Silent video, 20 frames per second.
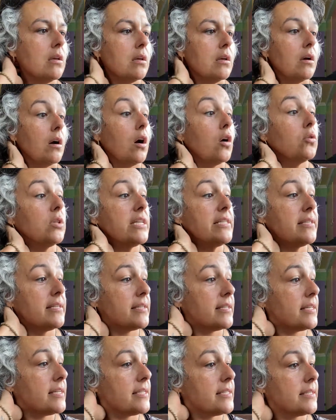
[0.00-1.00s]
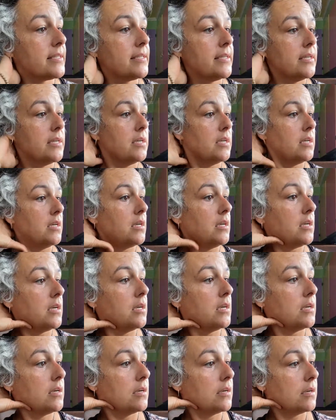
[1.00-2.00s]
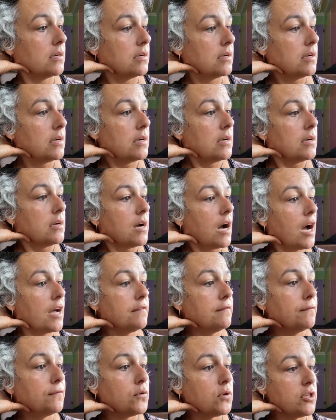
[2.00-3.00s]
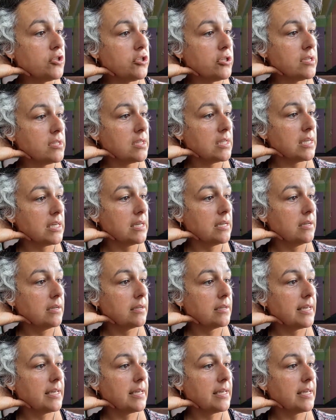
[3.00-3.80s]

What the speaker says: Oh, listen to this. Unfortunately,